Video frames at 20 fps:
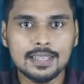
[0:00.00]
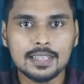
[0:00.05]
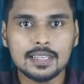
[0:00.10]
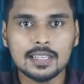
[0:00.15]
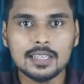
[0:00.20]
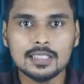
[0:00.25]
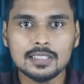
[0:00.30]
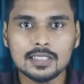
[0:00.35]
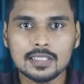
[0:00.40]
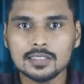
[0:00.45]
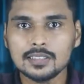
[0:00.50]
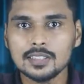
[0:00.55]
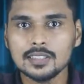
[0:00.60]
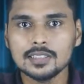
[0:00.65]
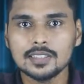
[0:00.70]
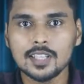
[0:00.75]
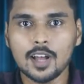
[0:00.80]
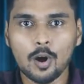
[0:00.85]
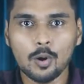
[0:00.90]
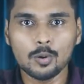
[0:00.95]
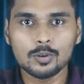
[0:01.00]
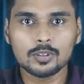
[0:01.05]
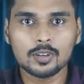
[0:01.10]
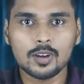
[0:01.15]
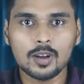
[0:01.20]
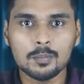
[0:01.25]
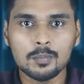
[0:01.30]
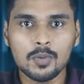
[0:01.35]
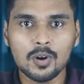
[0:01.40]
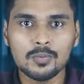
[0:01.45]
intelligence is the
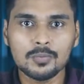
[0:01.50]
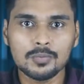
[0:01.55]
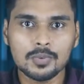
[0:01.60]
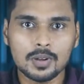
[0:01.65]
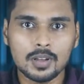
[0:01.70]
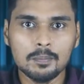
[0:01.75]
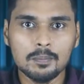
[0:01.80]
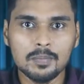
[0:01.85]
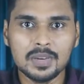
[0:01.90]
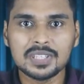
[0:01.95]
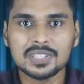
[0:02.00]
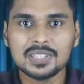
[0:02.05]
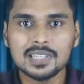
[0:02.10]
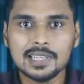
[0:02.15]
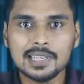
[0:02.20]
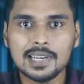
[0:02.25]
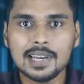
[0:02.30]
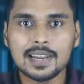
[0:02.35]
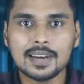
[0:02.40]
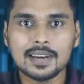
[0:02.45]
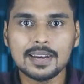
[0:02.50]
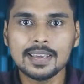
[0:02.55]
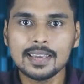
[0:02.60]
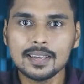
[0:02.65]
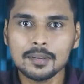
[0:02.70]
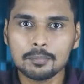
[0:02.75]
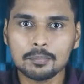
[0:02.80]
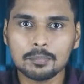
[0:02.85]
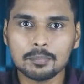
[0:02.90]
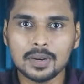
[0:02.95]
outcome of machine
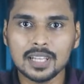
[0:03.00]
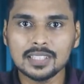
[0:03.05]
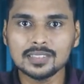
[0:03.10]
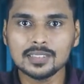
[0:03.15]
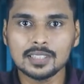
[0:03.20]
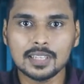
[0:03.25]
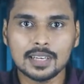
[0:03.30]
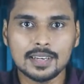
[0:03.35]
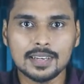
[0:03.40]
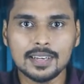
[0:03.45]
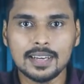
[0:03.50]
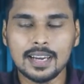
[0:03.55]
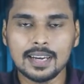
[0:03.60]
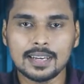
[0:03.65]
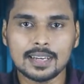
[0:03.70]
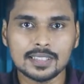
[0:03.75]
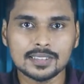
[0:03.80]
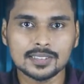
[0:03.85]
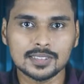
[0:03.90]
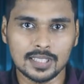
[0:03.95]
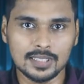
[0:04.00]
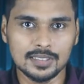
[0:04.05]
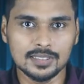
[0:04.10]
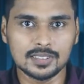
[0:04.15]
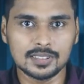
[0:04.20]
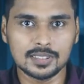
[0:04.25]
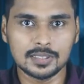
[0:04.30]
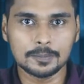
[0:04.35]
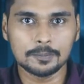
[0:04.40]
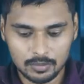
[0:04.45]
learning plus data
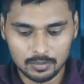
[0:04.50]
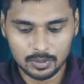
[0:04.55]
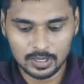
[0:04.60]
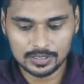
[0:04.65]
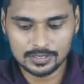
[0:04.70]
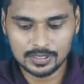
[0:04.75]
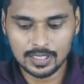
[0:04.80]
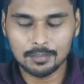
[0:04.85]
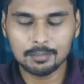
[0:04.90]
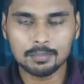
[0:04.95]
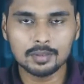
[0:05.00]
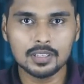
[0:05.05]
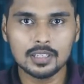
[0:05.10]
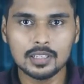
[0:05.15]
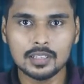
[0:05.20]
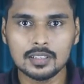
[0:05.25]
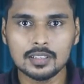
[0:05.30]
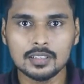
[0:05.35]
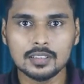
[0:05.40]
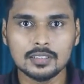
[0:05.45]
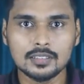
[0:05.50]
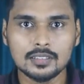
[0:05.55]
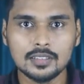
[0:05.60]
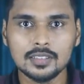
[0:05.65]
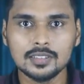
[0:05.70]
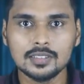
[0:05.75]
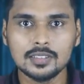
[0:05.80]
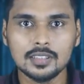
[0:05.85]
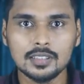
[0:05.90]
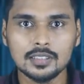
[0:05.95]
science. For example,
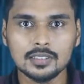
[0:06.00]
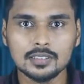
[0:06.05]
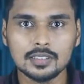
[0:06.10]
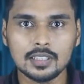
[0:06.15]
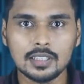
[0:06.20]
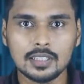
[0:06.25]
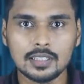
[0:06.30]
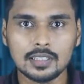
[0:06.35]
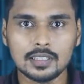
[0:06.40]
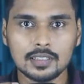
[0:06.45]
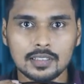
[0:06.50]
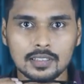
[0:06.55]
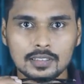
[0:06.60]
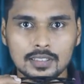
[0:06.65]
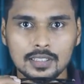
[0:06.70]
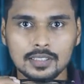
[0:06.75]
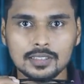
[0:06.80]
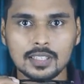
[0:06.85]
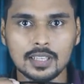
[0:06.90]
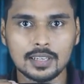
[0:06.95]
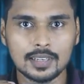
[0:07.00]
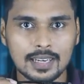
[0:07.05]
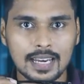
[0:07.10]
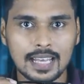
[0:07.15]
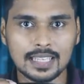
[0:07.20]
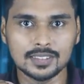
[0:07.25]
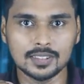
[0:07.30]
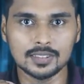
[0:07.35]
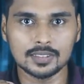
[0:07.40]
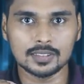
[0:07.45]
these are
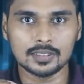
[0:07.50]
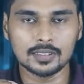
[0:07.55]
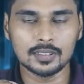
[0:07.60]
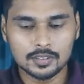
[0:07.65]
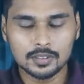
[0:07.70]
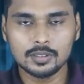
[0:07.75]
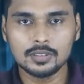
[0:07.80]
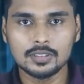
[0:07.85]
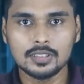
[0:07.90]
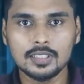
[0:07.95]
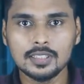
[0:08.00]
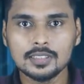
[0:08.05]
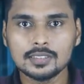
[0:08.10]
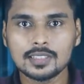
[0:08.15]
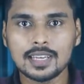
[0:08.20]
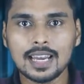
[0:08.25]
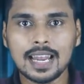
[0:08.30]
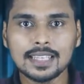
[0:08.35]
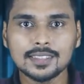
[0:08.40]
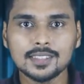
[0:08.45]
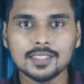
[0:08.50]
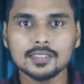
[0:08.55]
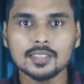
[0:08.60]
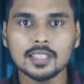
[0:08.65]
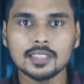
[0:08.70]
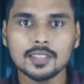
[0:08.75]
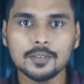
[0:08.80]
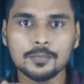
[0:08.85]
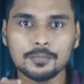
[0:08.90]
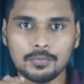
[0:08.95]
glasses. So these glasses
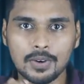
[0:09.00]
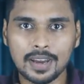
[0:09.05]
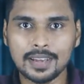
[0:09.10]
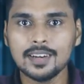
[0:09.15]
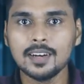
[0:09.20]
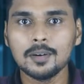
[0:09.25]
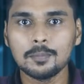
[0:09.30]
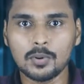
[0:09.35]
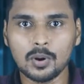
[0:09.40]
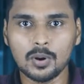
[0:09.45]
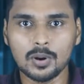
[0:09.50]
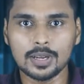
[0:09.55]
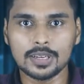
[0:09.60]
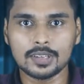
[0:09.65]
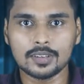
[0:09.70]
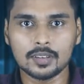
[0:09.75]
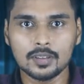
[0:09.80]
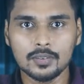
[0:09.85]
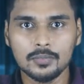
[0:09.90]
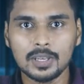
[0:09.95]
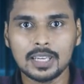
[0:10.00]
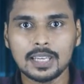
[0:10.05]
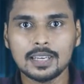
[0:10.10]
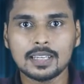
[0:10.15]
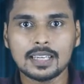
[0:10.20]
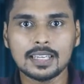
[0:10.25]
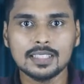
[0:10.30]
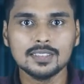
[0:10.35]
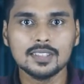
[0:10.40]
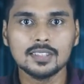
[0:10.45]
are the final product. We
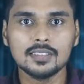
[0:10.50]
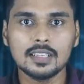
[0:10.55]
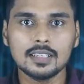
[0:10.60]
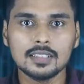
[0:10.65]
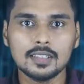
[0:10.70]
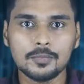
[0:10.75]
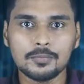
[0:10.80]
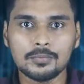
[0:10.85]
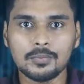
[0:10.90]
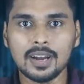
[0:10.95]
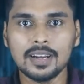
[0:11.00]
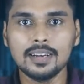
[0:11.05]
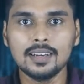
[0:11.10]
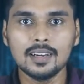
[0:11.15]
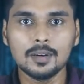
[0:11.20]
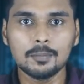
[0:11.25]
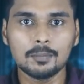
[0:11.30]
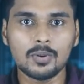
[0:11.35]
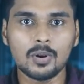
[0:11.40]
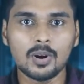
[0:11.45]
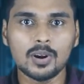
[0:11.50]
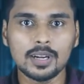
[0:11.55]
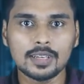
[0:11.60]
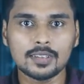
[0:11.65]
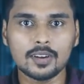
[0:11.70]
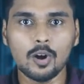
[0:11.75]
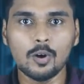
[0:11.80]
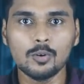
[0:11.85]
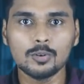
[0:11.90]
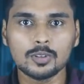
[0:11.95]
can consider the final
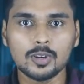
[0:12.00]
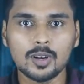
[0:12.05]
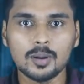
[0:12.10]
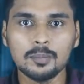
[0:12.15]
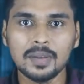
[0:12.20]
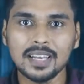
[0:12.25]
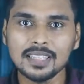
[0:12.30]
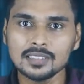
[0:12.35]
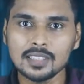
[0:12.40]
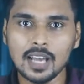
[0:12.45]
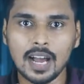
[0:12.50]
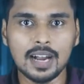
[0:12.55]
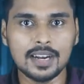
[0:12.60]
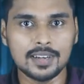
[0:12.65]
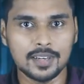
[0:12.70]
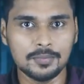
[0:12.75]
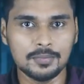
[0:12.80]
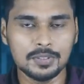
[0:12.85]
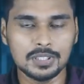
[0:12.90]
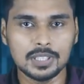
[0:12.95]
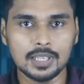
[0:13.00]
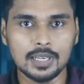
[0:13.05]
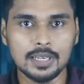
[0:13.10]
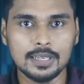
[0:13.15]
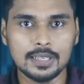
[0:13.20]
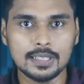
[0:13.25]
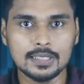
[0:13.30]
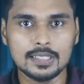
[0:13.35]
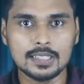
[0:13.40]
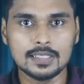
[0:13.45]
product outcome as artificial
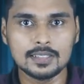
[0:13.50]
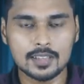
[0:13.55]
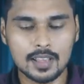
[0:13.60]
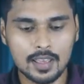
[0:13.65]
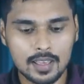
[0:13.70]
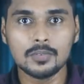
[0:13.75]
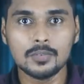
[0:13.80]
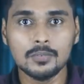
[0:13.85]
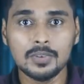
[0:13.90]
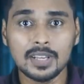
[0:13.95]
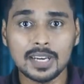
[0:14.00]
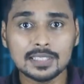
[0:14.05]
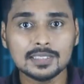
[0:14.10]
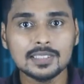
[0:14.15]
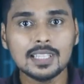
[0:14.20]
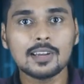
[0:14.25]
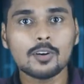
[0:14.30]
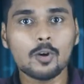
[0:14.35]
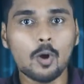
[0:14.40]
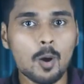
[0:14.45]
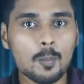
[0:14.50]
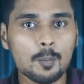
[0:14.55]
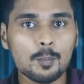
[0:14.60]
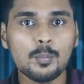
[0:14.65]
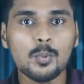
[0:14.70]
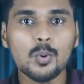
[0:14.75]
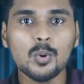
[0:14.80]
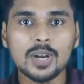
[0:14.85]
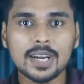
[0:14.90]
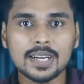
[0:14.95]
intelligence, whereas the
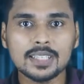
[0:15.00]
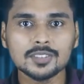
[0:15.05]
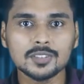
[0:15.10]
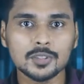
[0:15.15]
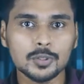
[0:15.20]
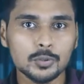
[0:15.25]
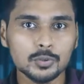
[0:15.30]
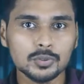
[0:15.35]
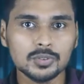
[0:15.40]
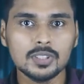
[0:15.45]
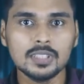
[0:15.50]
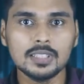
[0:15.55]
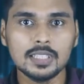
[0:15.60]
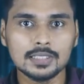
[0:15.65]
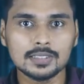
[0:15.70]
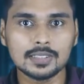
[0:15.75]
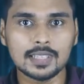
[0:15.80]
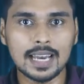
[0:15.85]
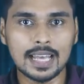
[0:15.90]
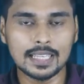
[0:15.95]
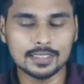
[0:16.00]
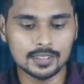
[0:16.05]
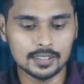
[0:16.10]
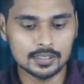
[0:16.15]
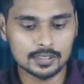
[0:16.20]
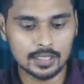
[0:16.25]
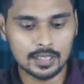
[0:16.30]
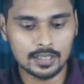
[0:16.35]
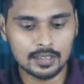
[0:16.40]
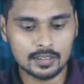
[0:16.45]
components used in these
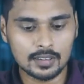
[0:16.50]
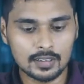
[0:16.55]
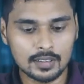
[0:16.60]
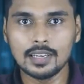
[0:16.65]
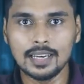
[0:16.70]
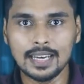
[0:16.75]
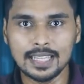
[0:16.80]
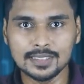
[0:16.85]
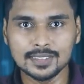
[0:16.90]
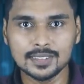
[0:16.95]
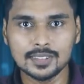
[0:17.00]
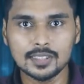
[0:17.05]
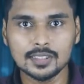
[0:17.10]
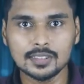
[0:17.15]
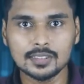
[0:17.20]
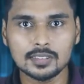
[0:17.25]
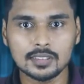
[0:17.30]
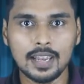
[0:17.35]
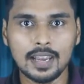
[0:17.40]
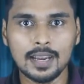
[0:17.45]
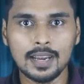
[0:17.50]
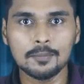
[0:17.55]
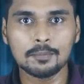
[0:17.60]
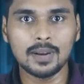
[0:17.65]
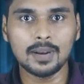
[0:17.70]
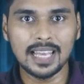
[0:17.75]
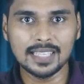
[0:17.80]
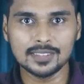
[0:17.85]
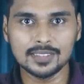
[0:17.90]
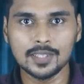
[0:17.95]
glasses are lenses and
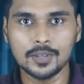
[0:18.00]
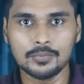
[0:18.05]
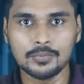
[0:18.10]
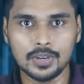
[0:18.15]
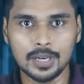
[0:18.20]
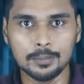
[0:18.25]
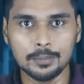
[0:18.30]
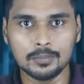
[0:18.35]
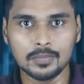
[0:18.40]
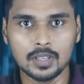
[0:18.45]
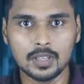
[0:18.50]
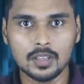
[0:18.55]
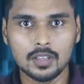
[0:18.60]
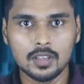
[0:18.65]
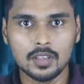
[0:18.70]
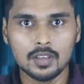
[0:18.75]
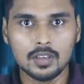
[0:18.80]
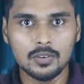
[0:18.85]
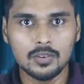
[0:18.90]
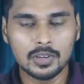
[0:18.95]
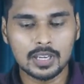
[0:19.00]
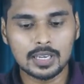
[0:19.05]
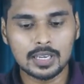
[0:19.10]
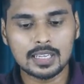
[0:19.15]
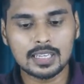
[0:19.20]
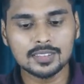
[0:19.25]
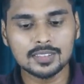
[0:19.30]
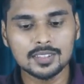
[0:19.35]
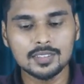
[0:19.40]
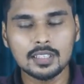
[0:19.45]
plastic frame. You
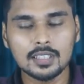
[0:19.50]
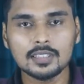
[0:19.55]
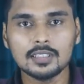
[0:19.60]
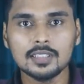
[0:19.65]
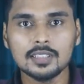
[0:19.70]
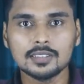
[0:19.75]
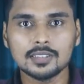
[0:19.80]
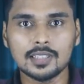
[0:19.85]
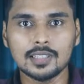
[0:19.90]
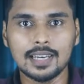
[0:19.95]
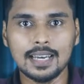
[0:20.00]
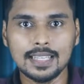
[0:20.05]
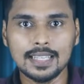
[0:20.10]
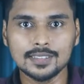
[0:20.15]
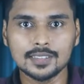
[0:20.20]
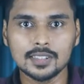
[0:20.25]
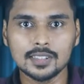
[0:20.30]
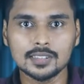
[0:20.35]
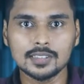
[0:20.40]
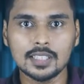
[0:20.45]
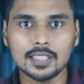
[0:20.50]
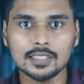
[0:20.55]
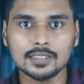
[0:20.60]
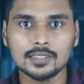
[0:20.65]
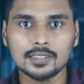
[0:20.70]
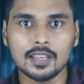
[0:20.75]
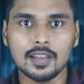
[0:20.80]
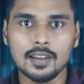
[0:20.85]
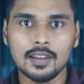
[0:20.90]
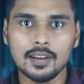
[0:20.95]
can consider these lenses
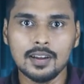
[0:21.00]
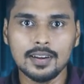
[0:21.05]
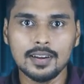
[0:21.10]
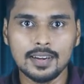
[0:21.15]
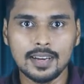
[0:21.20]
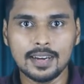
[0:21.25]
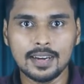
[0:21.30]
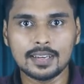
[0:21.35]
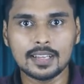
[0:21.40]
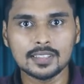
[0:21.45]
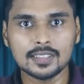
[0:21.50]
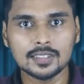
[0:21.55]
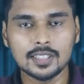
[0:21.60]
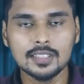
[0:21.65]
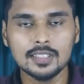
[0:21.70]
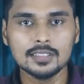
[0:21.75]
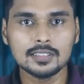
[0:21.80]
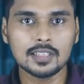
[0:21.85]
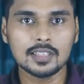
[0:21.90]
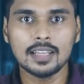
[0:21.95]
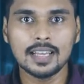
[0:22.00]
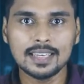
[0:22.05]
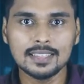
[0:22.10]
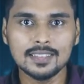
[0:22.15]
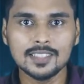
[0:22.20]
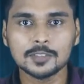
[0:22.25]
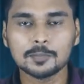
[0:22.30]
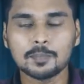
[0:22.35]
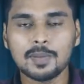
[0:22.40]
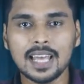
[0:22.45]
as data science
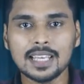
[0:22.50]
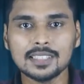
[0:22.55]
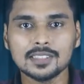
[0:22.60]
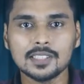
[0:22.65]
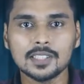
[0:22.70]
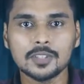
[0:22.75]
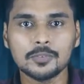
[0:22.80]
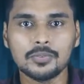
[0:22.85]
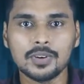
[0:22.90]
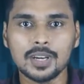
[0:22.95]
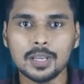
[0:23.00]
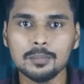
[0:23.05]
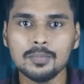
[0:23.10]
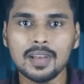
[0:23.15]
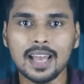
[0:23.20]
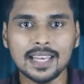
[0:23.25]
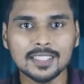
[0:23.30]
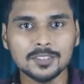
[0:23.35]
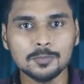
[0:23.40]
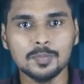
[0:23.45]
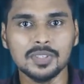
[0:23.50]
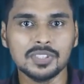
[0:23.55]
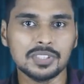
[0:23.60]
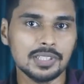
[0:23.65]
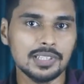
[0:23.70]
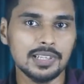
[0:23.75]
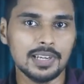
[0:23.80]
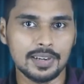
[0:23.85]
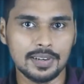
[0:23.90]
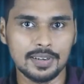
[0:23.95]
and this plastic frame as
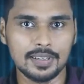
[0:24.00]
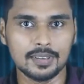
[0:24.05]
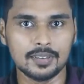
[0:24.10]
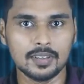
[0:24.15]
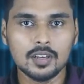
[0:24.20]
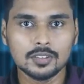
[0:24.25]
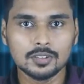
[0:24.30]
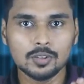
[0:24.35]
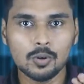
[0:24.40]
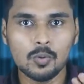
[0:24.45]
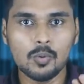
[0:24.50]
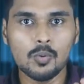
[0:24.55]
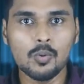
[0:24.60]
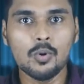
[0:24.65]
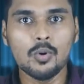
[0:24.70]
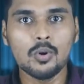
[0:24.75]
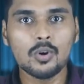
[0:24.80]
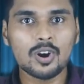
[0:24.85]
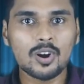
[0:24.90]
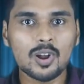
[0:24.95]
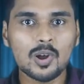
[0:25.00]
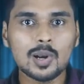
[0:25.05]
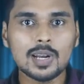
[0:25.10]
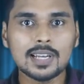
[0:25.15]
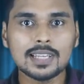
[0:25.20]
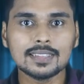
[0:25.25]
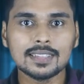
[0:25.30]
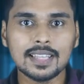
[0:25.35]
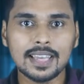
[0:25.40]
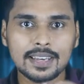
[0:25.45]
machine learning. So
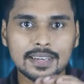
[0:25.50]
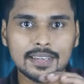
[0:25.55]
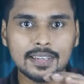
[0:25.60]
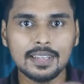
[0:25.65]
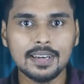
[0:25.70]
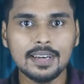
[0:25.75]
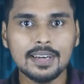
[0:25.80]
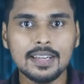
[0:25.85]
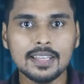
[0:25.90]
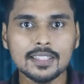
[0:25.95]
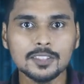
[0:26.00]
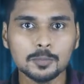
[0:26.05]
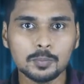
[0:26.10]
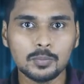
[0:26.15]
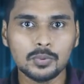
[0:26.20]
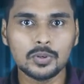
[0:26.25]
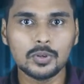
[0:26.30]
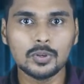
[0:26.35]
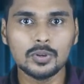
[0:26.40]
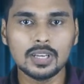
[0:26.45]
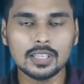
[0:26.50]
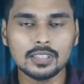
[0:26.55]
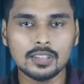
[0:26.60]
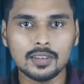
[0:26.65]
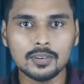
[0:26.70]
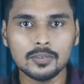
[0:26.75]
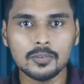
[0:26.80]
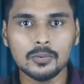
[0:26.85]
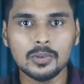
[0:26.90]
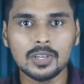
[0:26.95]
overall, the ingredients put
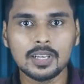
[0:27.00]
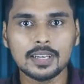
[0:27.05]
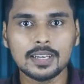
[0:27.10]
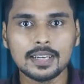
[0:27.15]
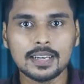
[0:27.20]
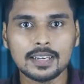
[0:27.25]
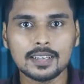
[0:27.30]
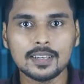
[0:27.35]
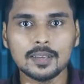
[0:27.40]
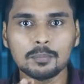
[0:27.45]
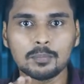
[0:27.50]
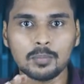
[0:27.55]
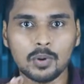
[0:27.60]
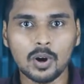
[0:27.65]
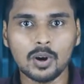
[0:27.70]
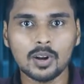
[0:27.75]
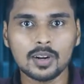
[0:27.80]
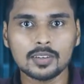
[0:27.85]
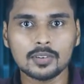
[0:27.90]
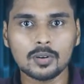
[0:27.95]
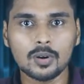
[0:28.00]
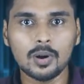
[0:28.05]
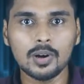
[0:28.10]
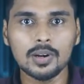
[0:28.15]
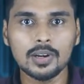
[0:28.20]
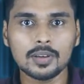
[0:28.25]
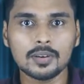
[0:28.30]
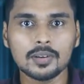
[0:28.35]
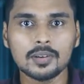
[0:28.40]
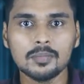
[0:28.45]
together, we can get a product
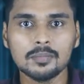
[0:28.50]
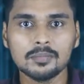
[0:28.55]
called